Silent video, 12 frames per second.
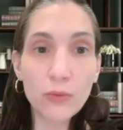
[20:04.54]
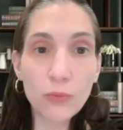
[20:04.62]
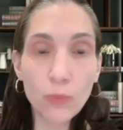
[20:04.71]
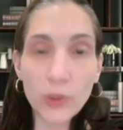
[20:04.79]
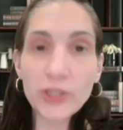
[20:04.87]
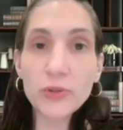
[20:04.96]

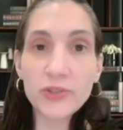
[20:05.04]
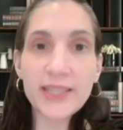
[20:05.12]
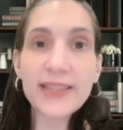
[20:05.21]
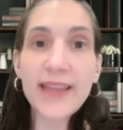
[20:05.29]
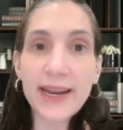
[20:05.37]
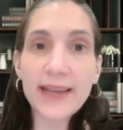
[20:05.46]
Would you
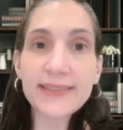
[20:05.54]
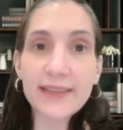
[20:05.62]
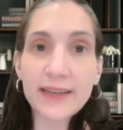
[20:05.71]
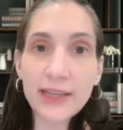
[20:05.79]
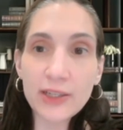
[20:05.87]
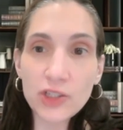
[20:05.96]
see that as
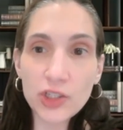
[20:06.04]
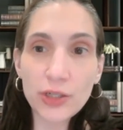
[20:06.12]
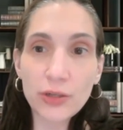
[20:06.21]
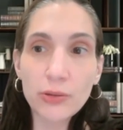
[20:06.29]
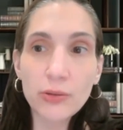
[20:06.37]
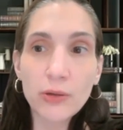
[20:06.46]
an
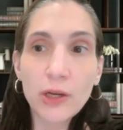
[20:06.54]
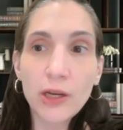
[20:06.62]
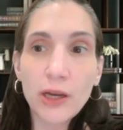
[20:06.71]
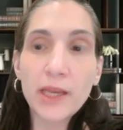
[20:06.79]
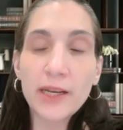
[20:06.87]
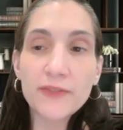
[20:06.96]
issue?
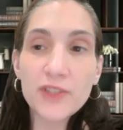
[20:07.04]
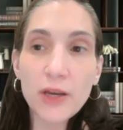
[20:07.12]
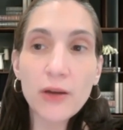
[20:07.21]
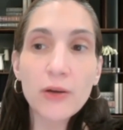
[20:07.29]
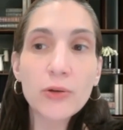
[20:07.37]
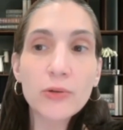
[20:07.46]
And if
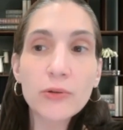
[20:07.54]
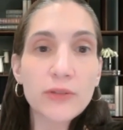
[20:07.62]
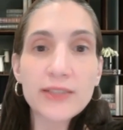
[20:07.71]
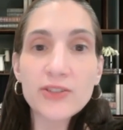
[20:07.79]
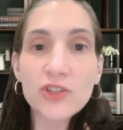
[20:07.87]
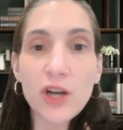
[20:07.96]
so,
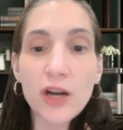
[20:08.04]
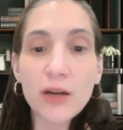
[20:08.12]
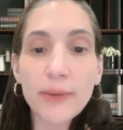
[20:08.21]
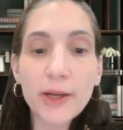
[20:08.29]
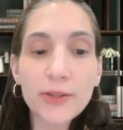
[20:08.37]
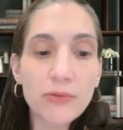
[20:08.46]
let's talk
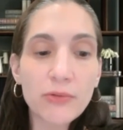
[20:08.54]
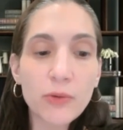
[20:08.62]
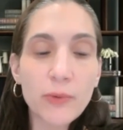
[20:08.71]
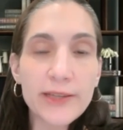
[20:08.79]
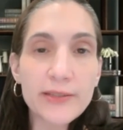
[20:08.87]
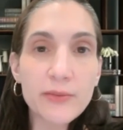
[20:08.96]
about the
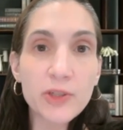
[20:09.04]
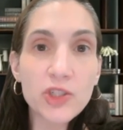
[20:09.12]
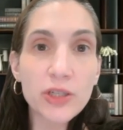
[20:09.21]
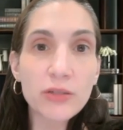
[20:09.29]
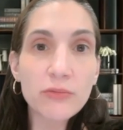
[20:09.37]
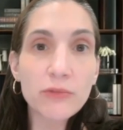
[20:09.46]
ways in which
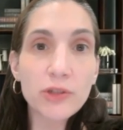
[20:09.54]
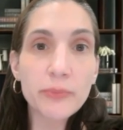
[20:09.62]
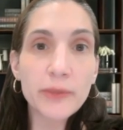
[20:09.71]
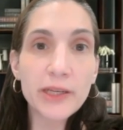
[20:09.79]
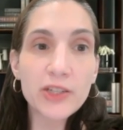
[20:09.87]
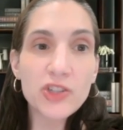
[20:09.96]
it could
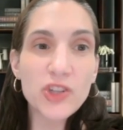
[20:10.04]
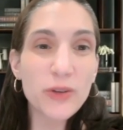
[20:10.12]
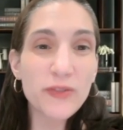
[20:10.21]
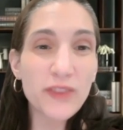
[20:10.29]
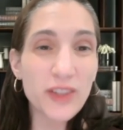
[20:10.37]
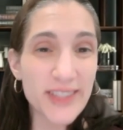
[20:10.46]
be an issue and
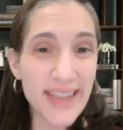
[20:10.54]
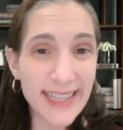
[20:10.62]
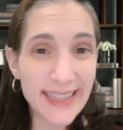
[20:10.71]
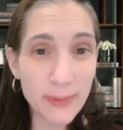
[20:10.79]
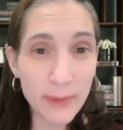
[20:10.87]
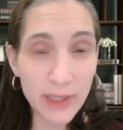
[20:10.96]
if there's
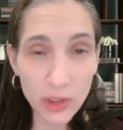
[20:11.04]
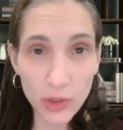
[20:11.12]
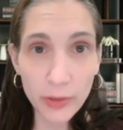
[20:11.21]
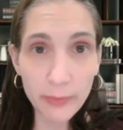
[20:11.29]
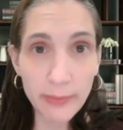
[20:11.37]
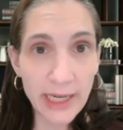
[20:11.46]
anything we could
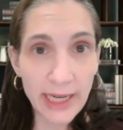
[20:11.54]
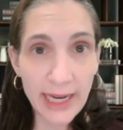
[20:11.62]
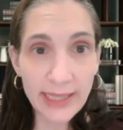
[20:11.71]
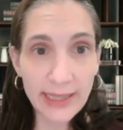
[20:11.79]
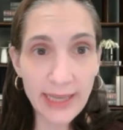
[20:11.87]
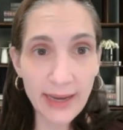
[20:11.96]
do to
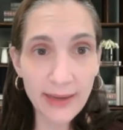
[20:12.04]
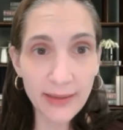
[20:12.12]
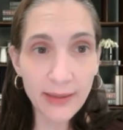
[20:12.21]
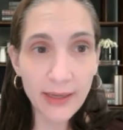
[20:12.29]
mitigate that.